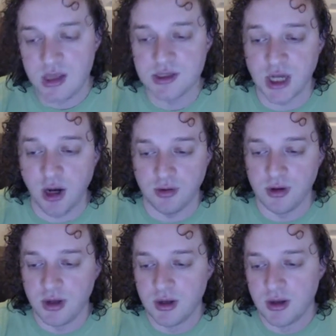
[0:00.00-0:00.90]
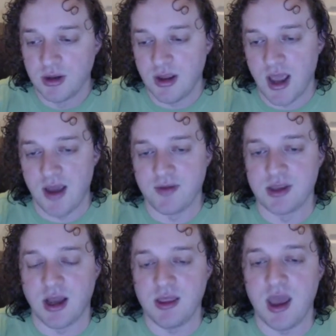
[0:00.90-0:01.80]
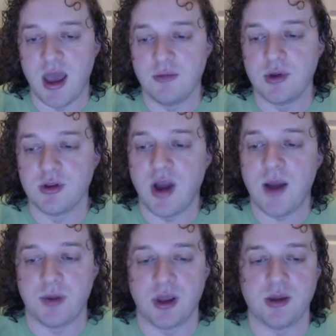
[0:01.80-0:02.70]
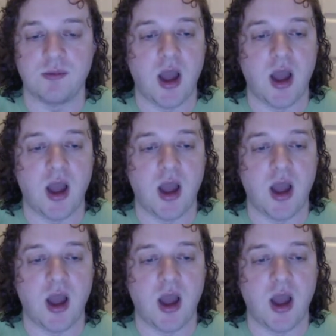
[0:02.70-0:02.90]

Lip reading: So, having done that with grappling,